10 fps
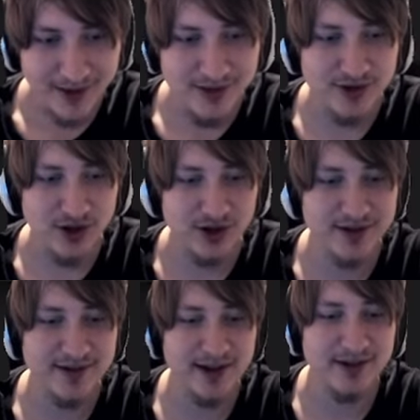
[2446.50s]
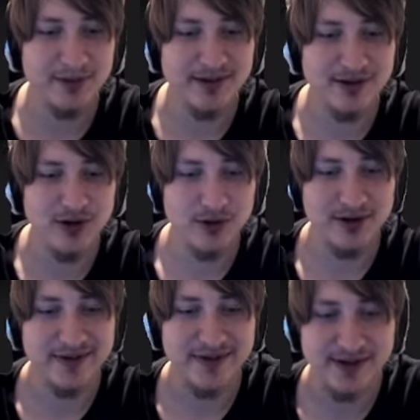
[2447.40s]
Solidus has been
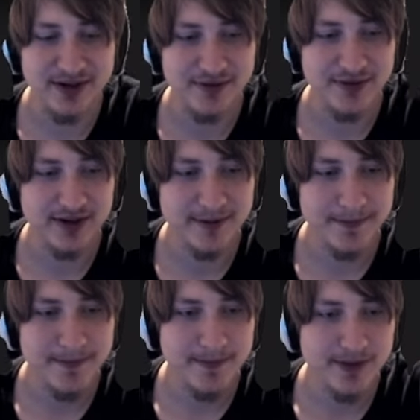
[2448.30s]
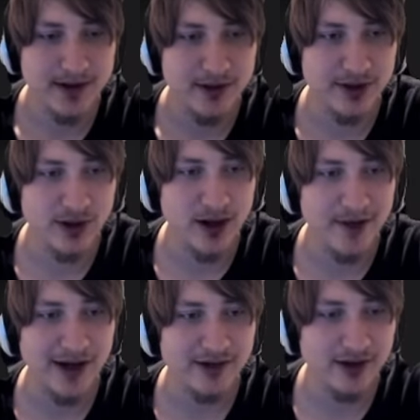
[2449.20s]
sold successfully. Well, they don't have
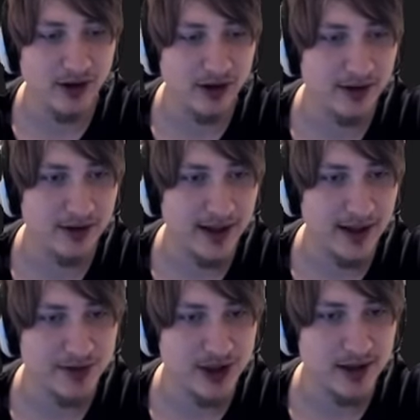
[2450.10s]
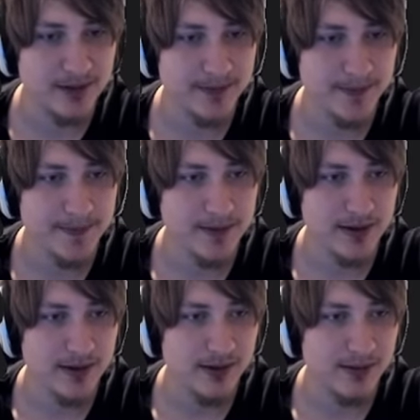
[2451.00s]
ASCII art like AppChat.
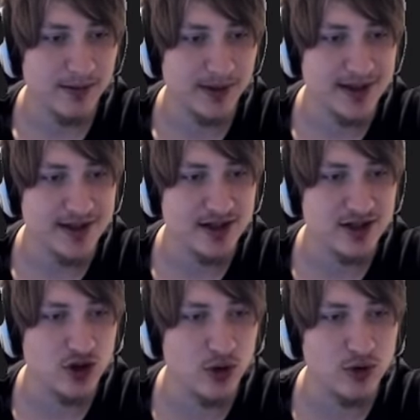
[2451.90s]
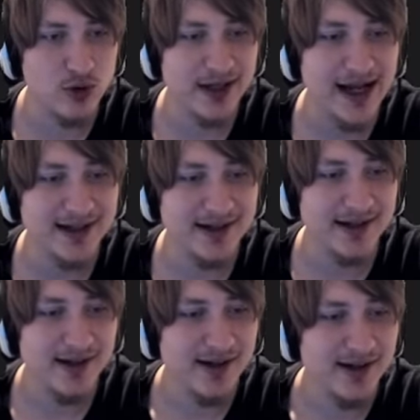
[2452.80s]
But this is so cool. It added
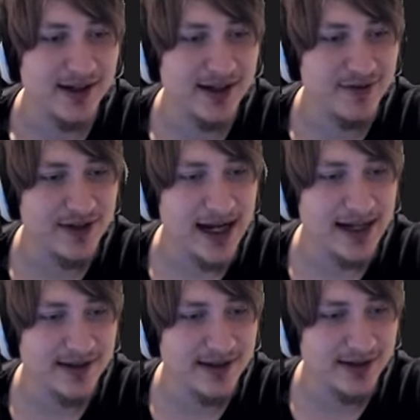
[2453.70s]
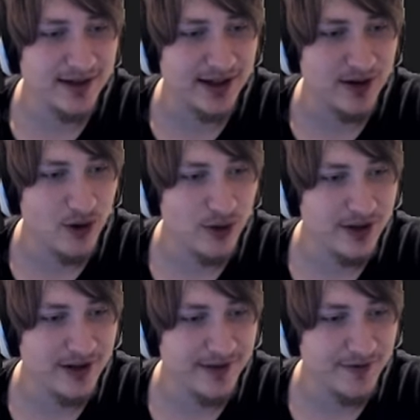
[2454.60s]
it, it even added in like all
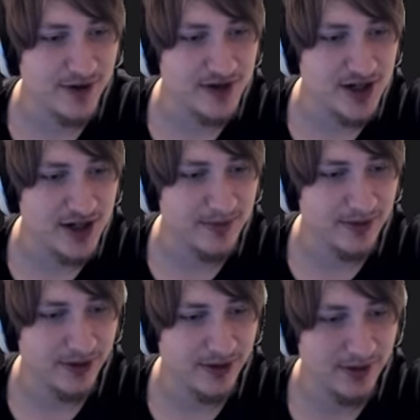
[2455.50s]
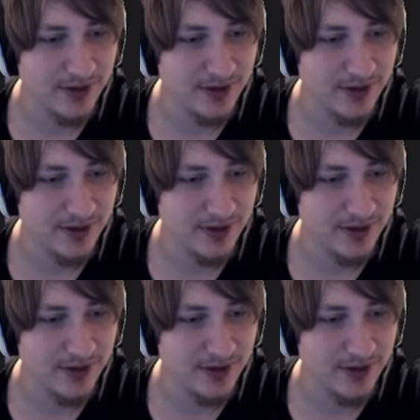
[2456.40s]
these different gems.